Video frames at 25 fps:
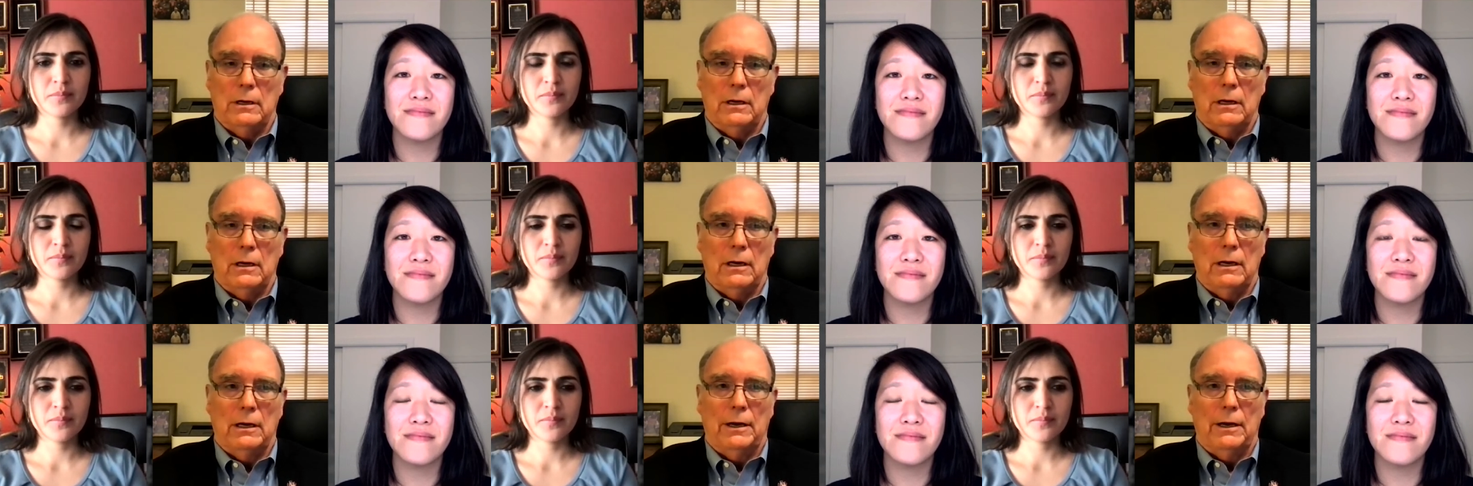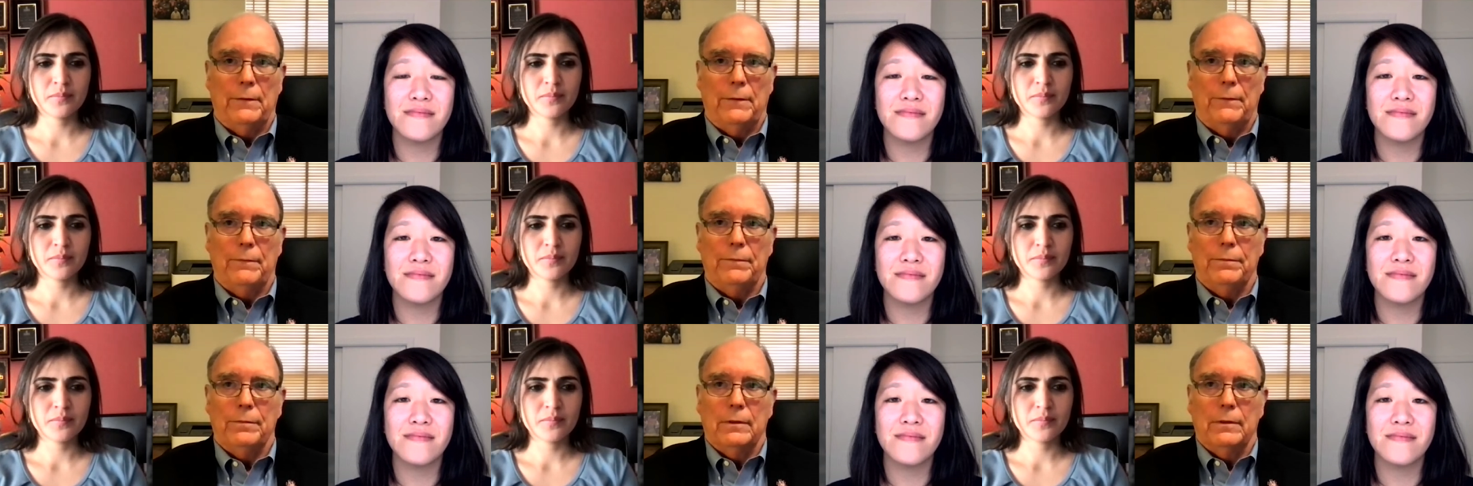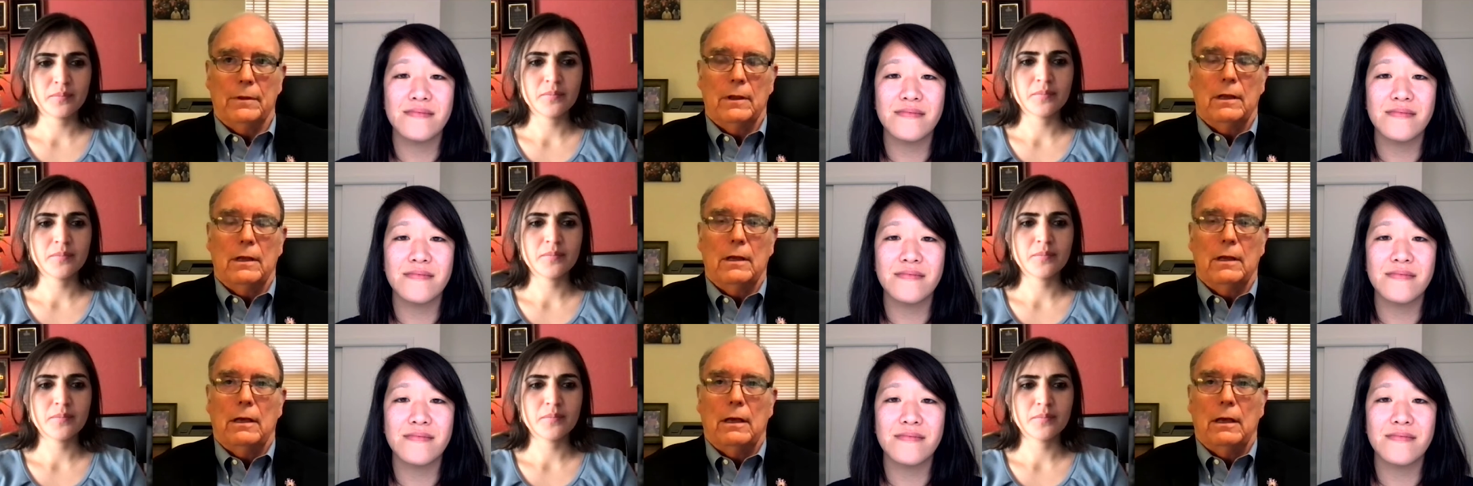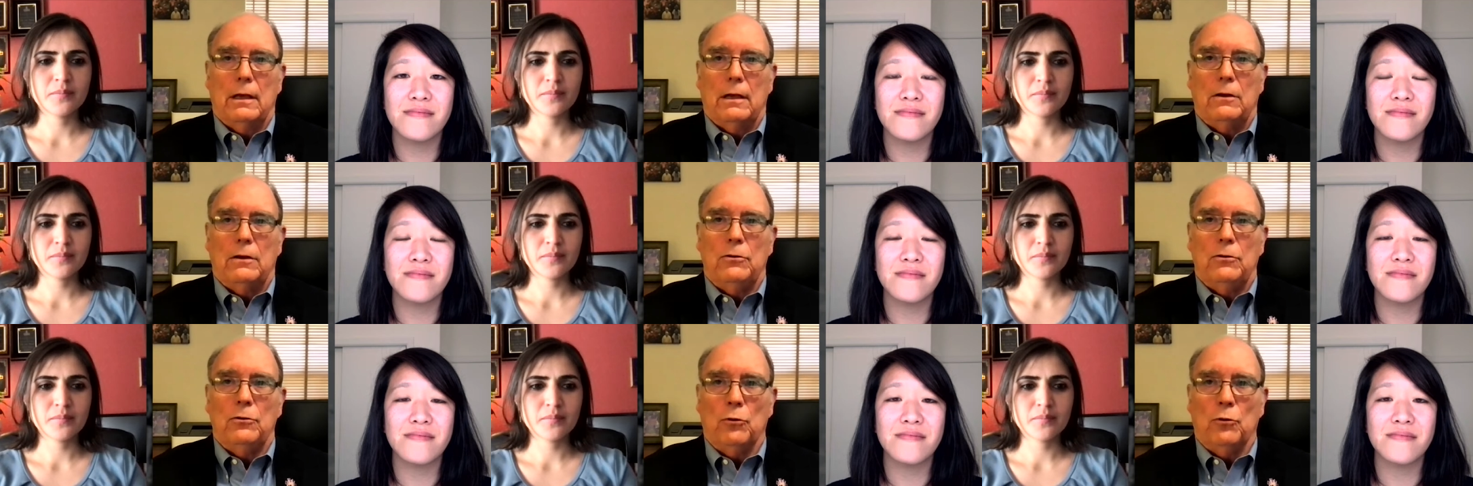Speaker 1: uh,
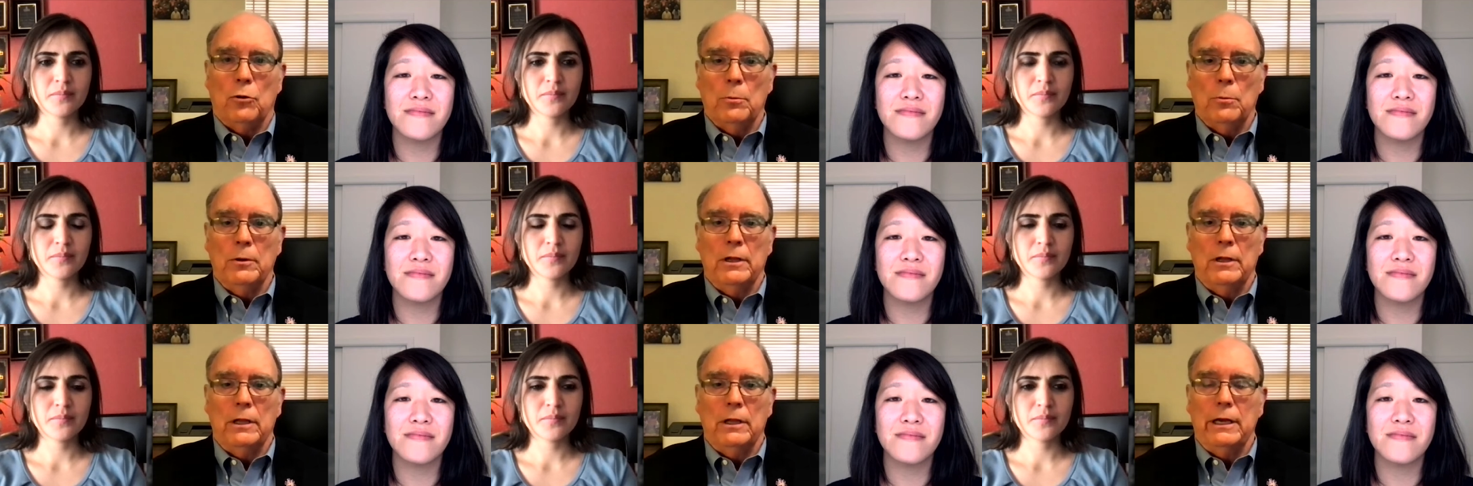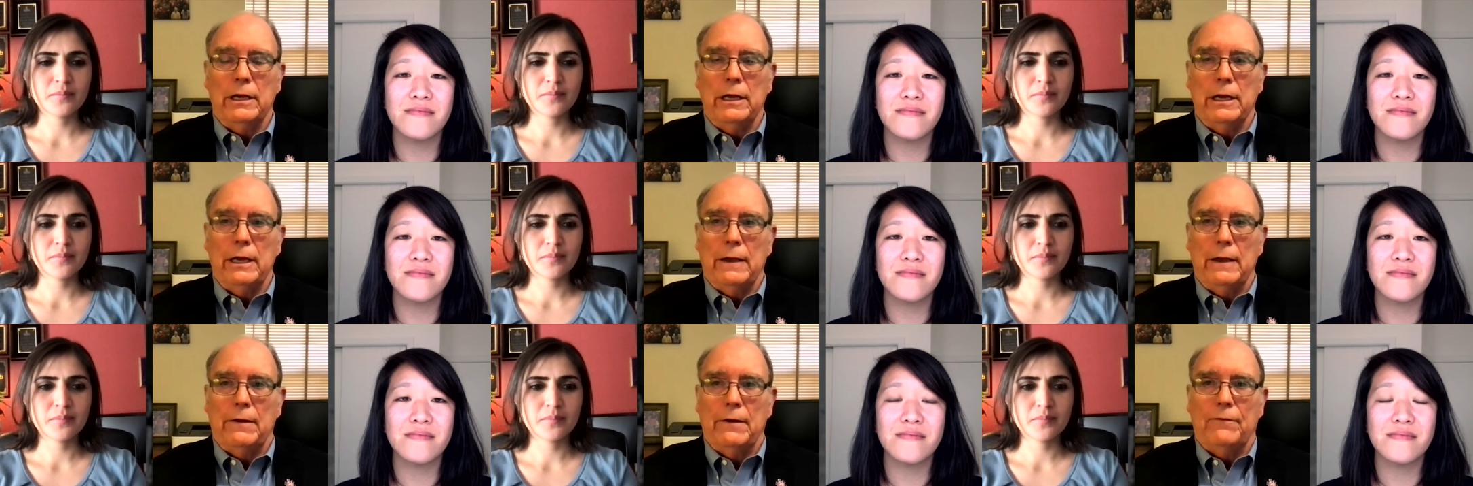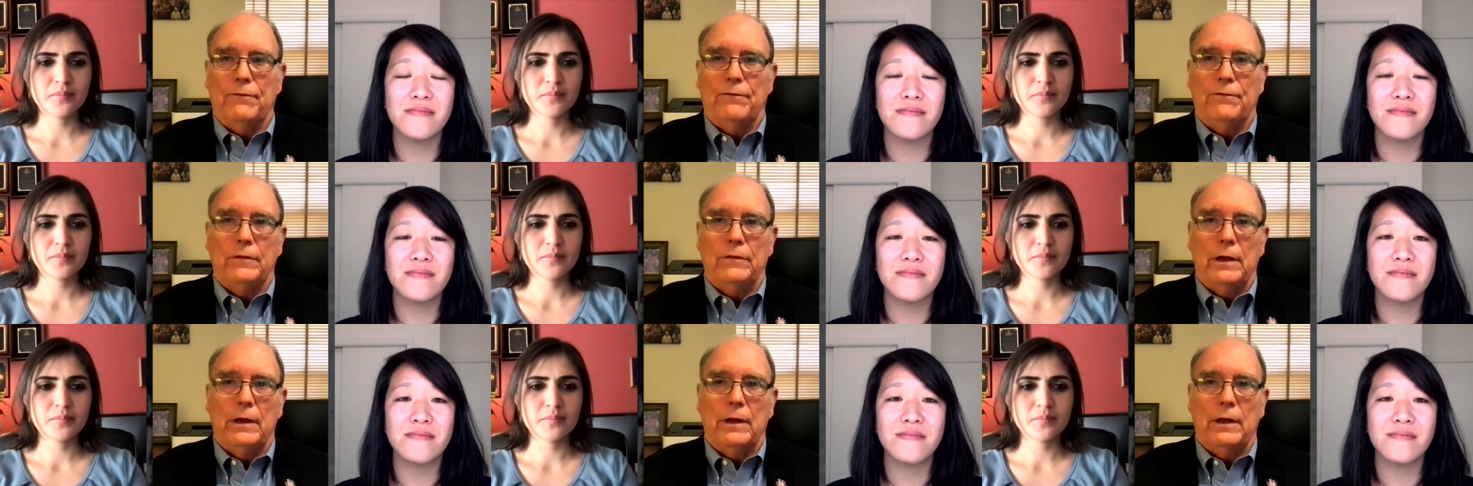normally if